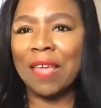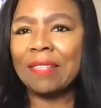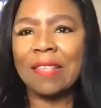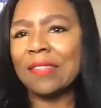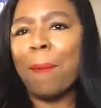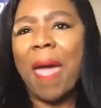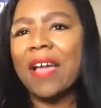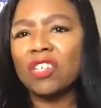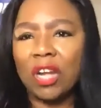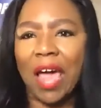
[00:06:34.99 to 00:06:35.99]
that's a
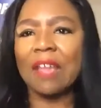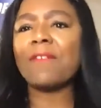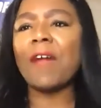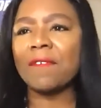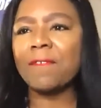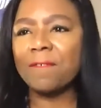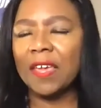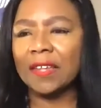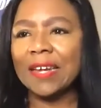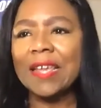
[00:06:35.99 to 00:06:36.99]
passion. I, I
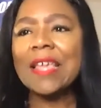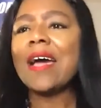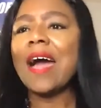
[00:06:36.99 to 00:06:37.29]
feel it."